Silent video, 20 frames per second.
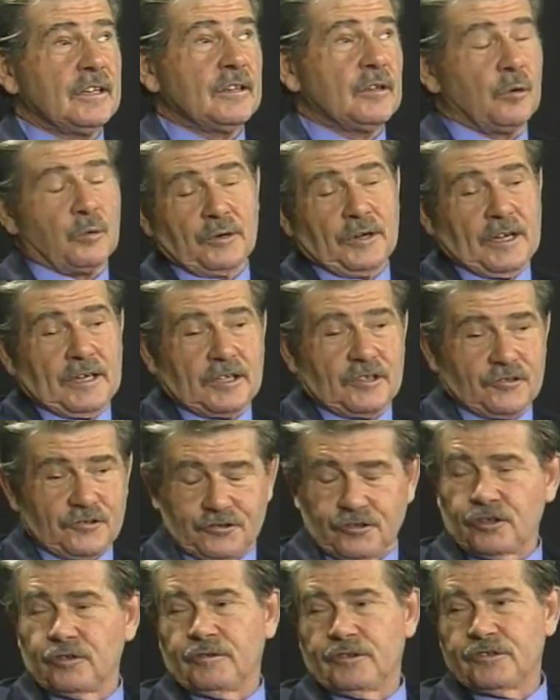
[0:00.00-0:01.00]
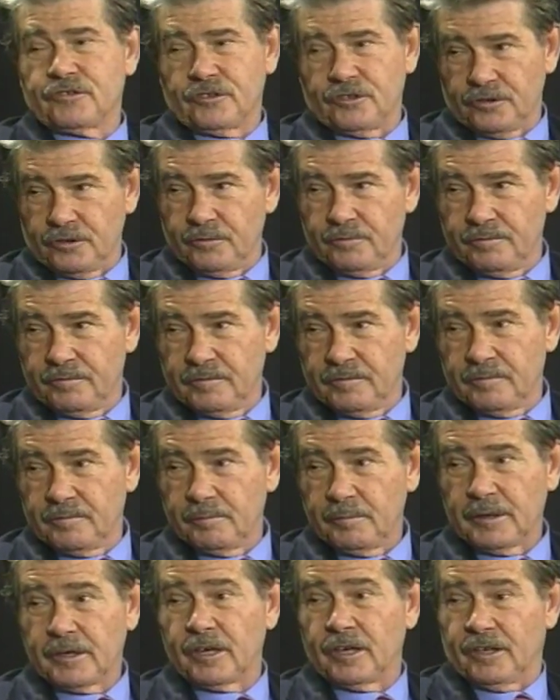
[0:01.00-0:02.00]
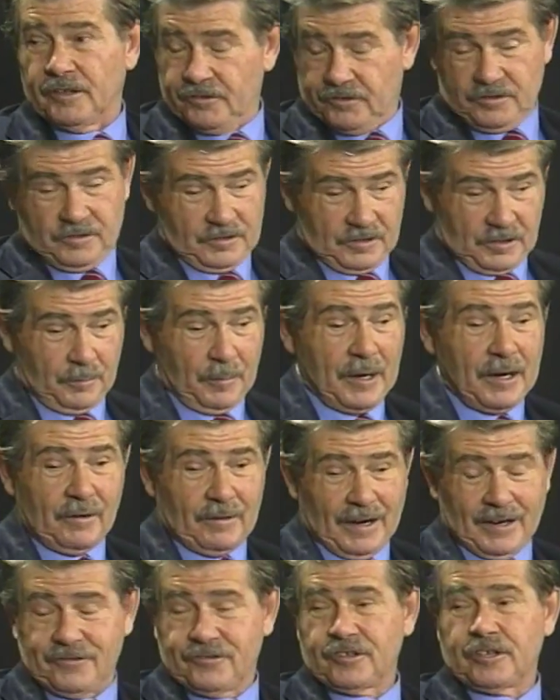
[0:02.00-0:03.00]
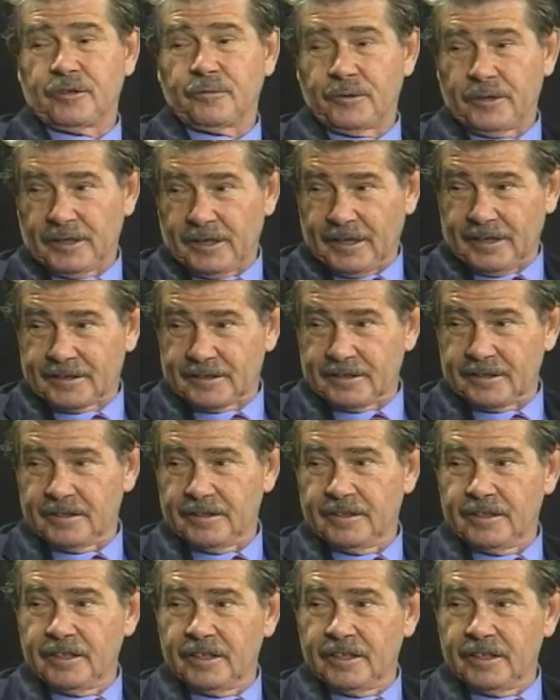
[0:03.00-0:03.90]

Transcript: well, oh, we're not going to service you because the mayor has to get reelected.